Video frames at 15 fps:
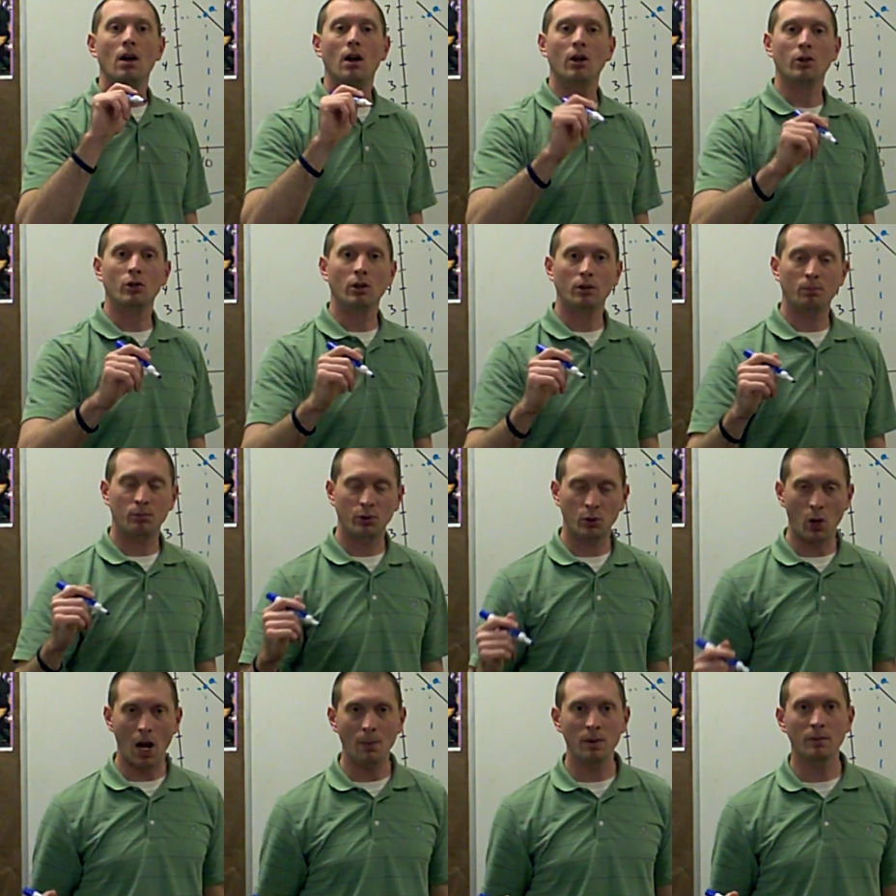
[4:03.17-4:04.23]
A
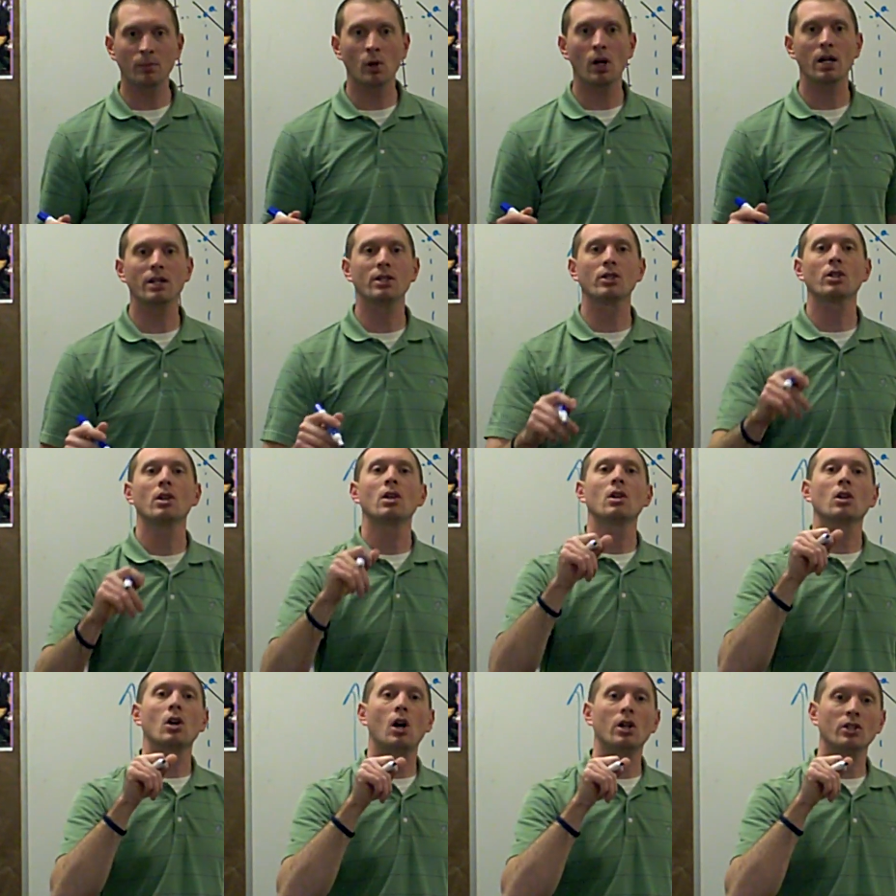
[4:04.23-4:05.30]
drop in price
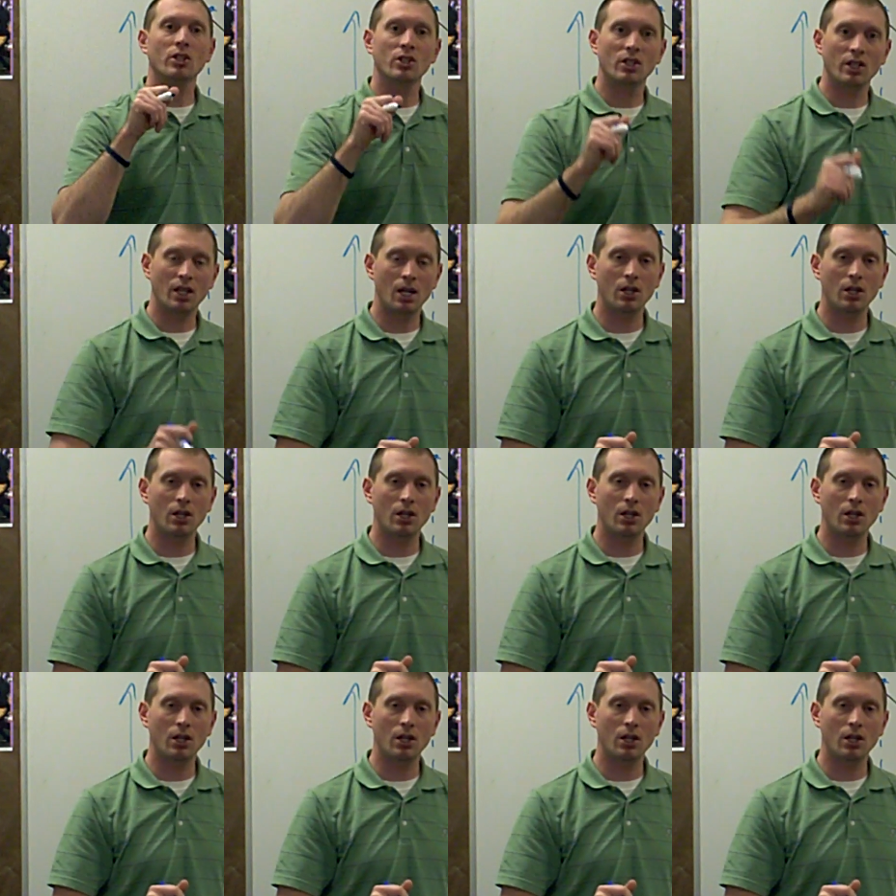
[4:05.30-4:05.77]
causes an